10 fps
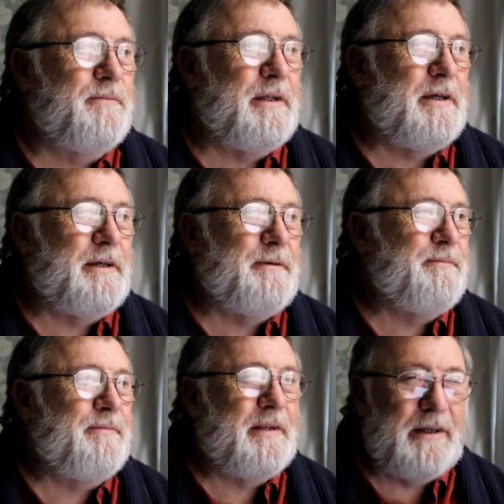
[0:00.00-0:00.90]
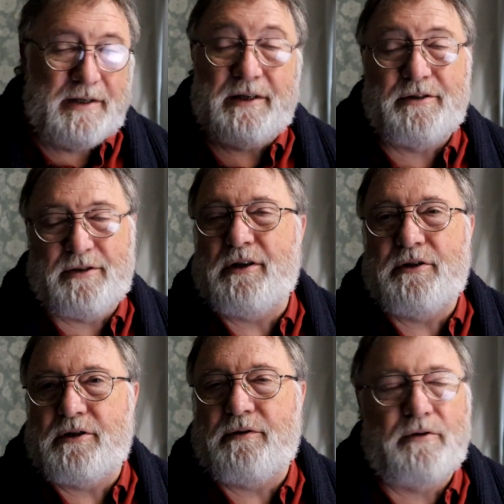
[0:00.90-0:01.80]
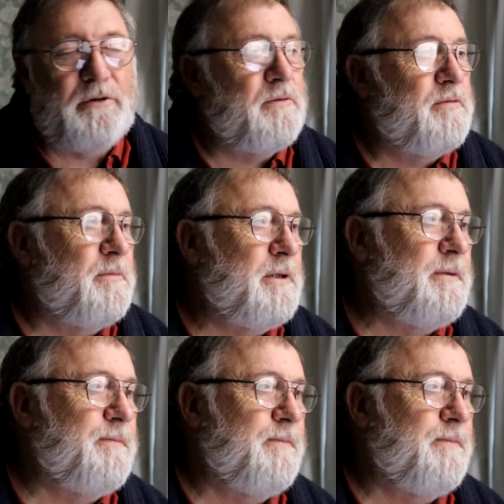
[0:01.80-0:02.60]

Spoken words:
is difficult for me.